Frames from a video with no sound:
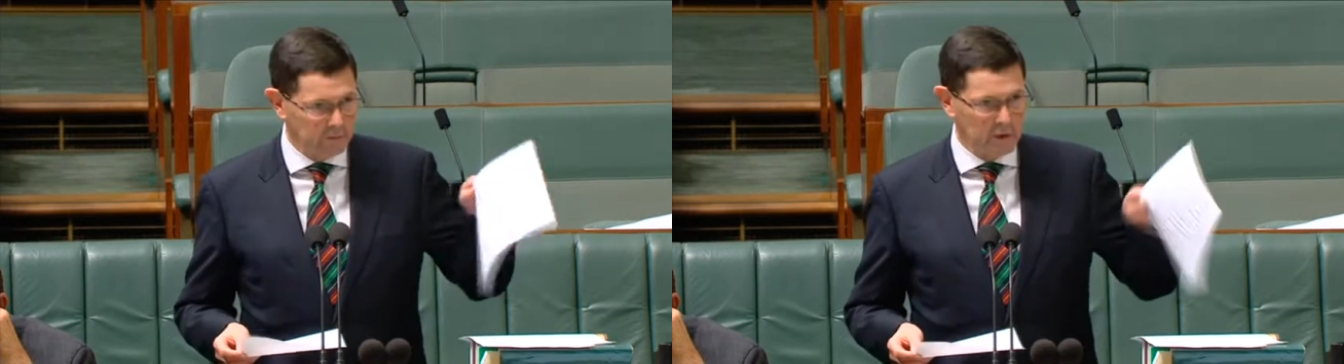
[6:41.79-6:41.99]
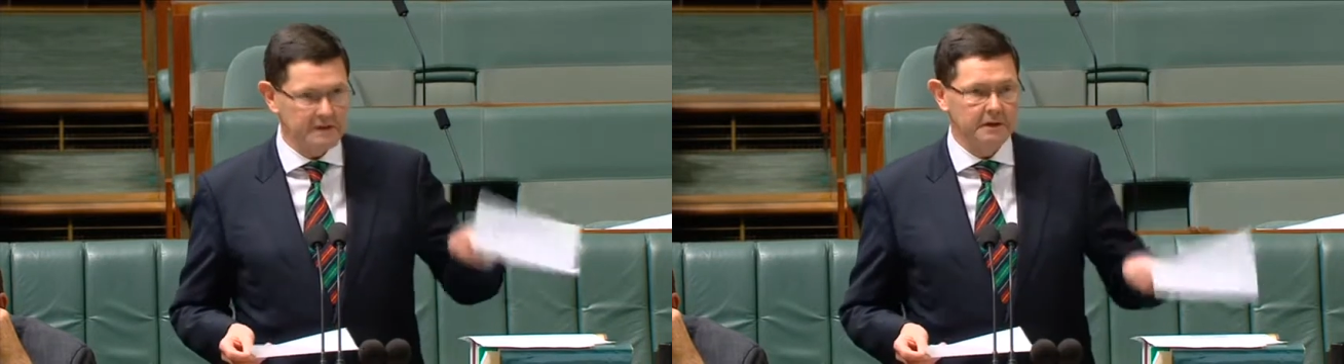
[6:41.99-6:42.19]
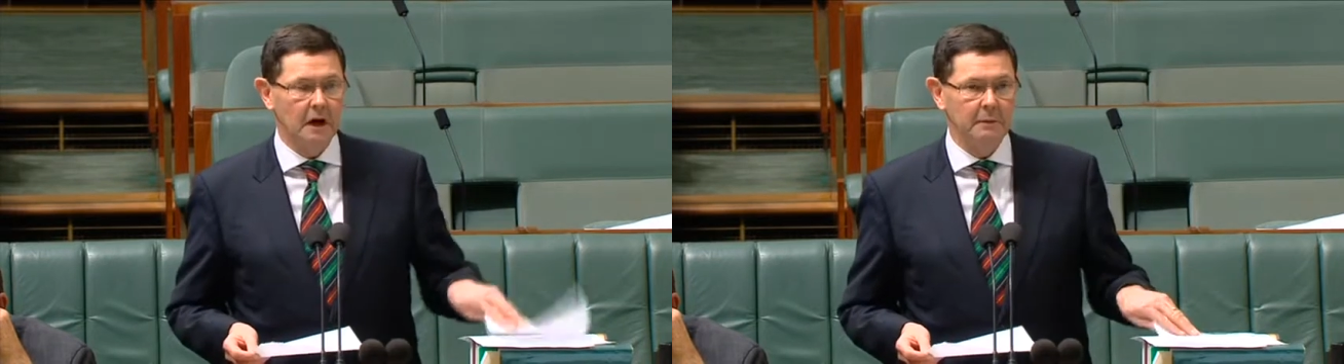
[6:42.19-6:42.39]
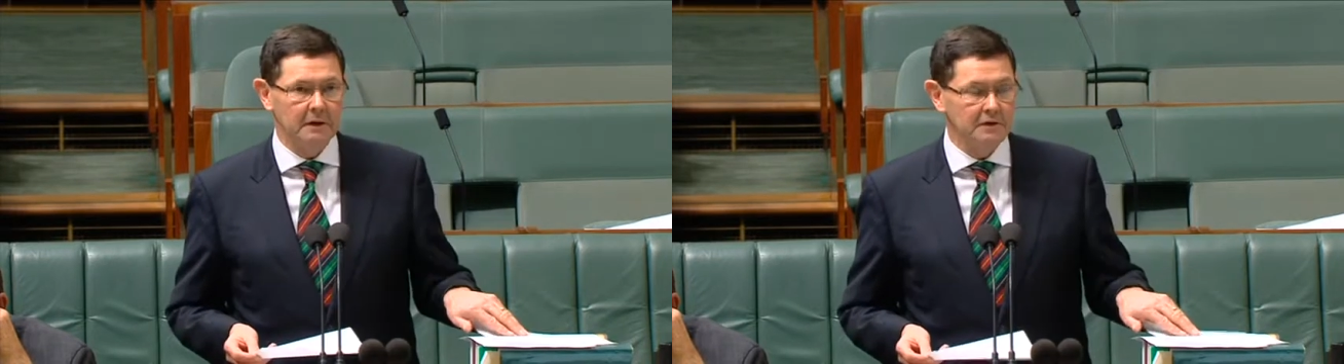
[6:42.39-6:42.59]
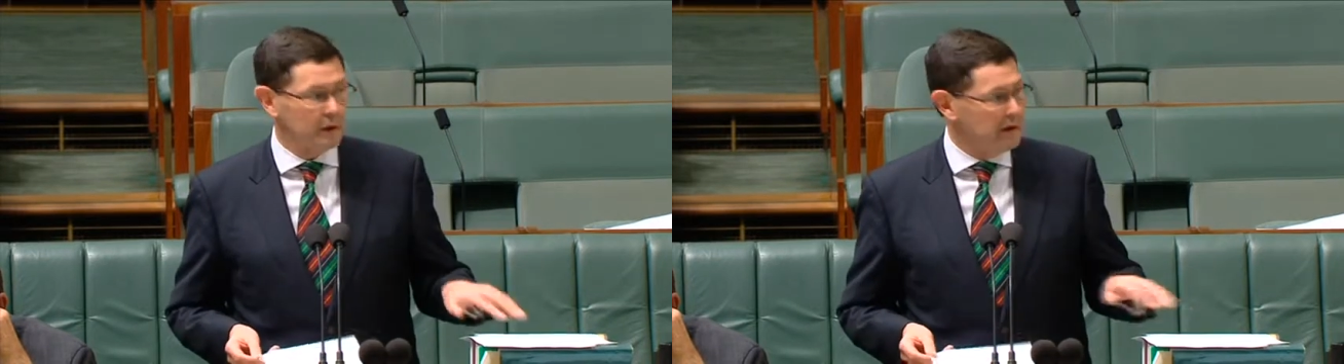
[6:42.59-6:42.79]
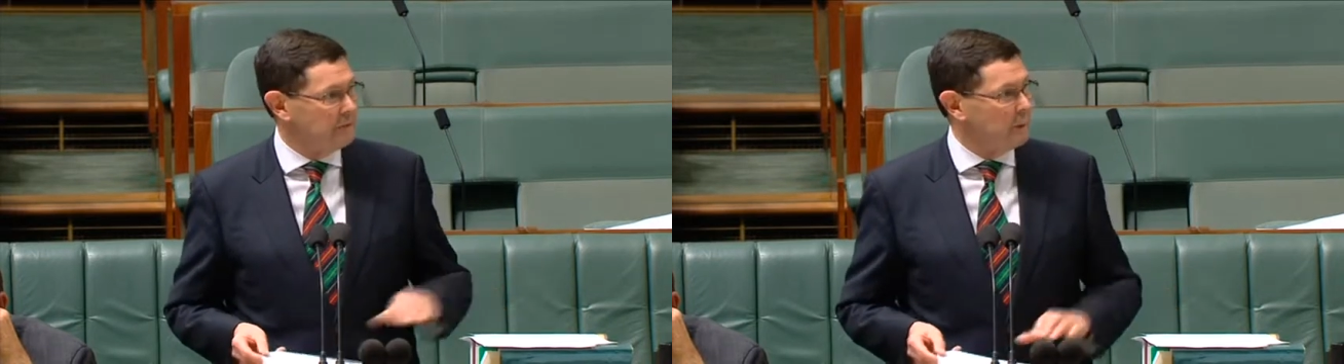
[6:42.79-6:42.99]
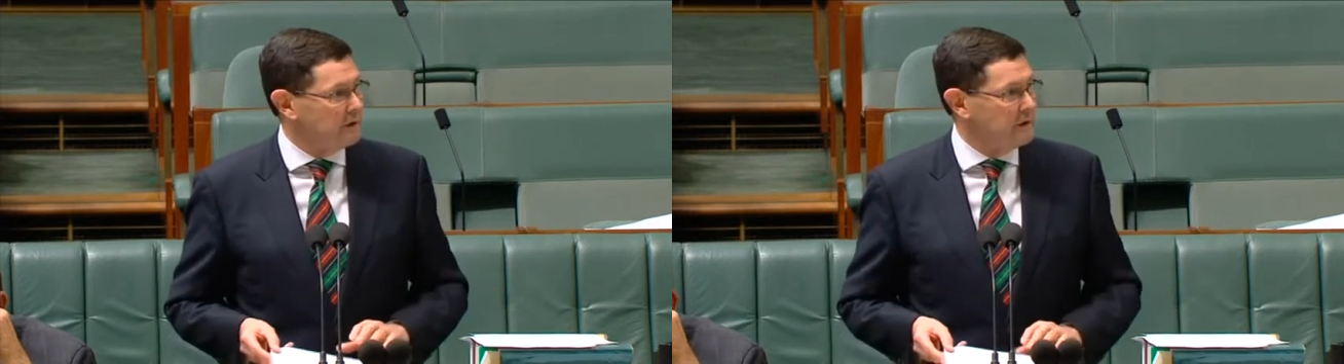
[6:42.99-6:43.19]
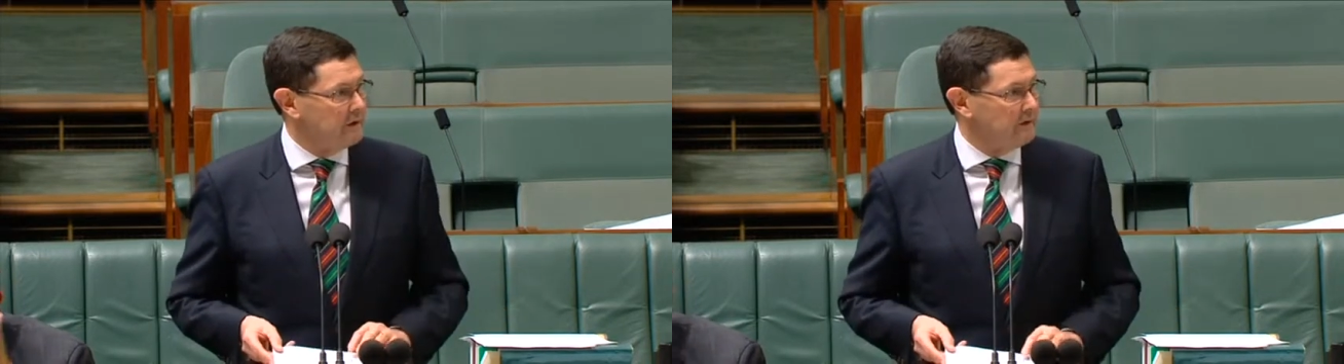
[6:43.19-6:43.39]
first time in 24
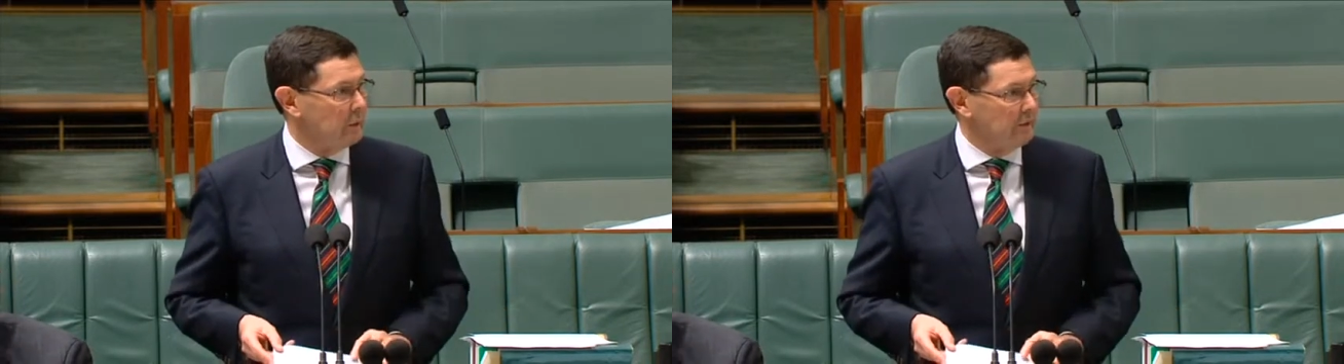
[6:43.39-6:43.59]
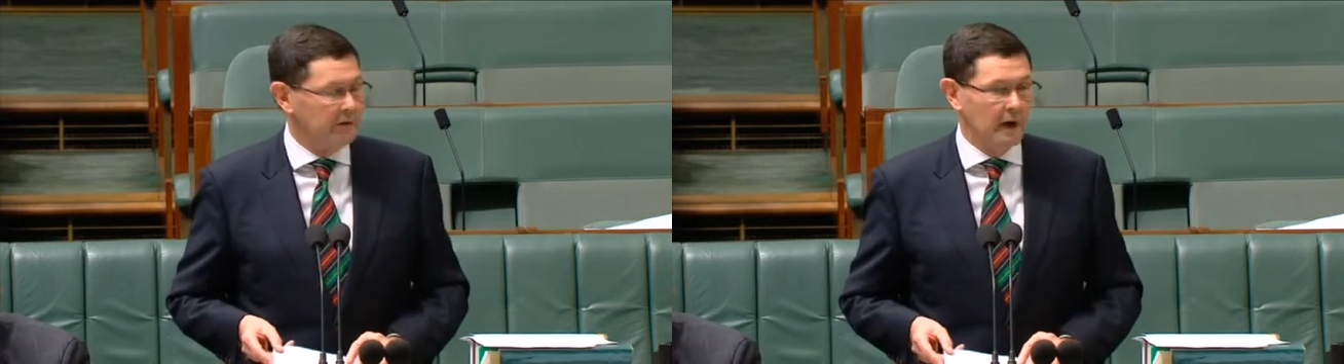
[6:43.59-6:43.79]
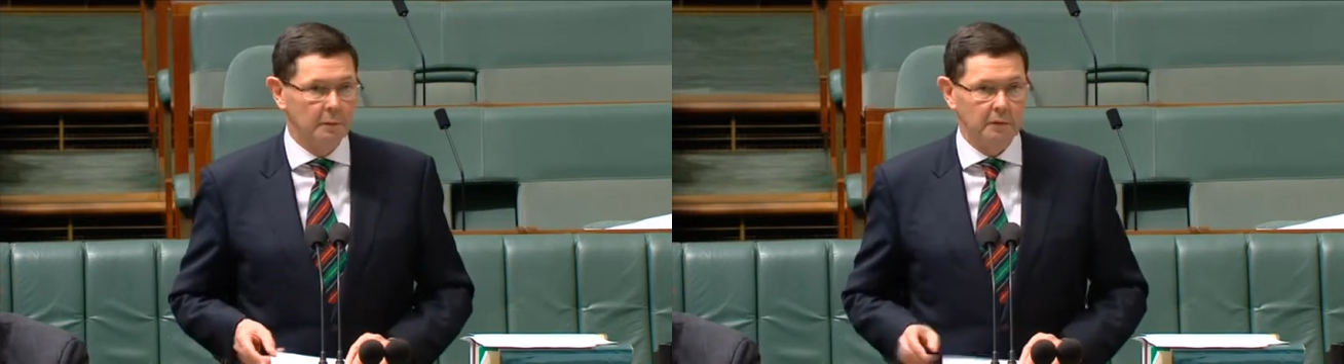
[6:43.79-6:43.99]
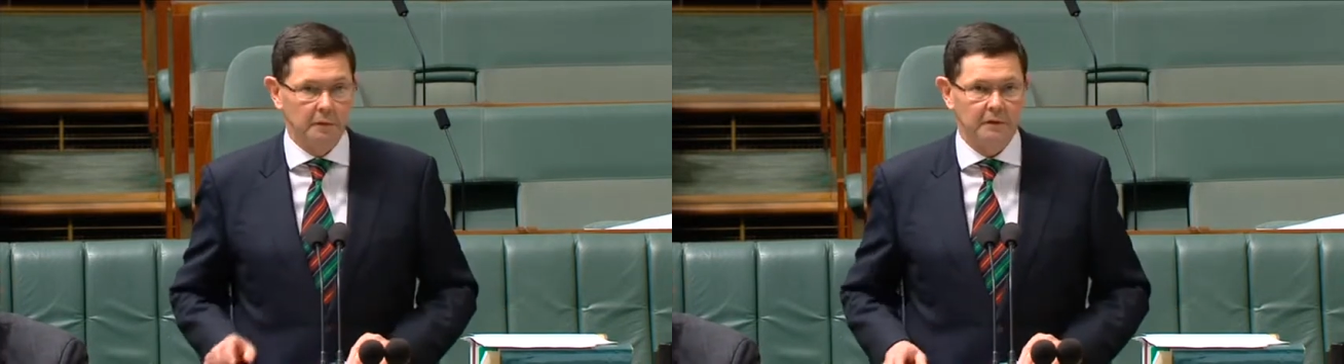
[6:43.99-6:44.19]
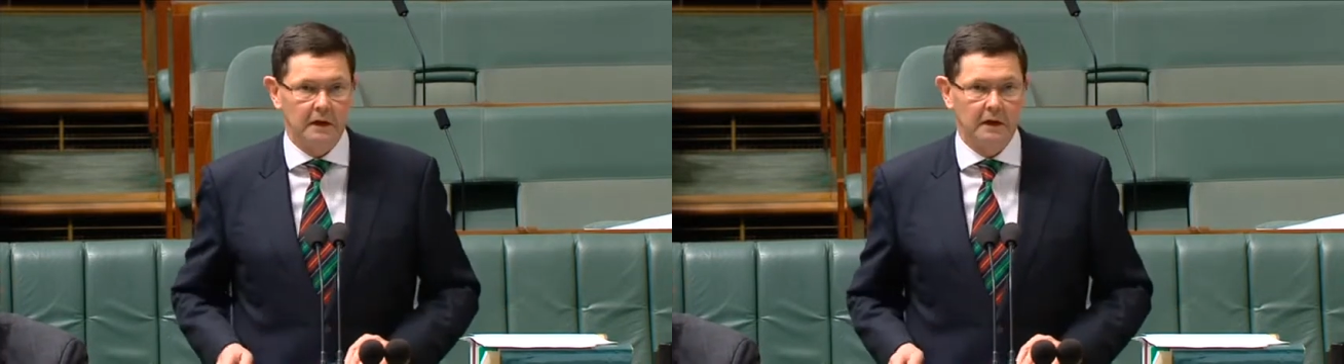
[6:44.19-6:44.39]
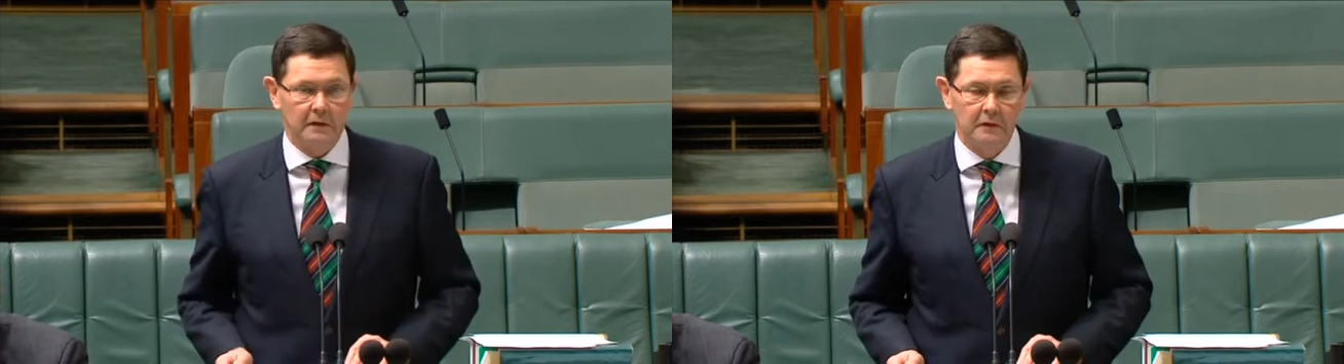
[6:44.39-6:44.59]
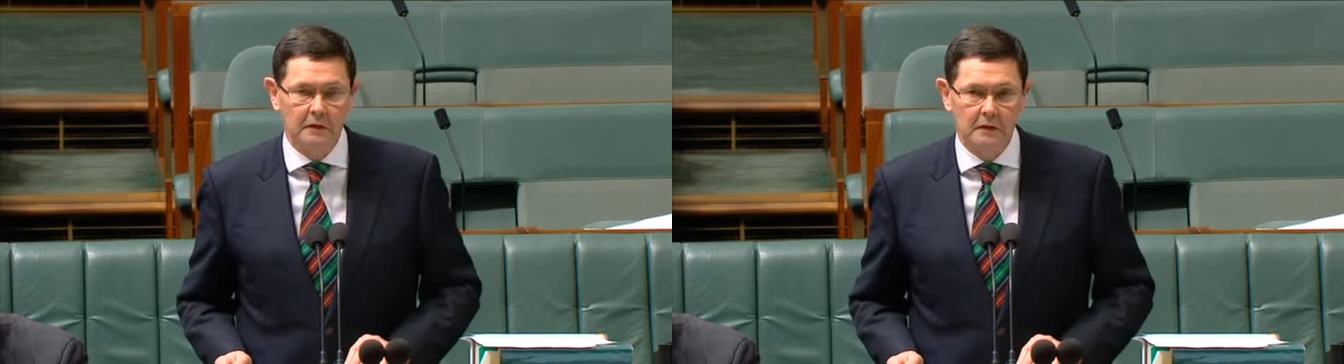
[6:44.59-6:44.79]
years I wasn't able to attend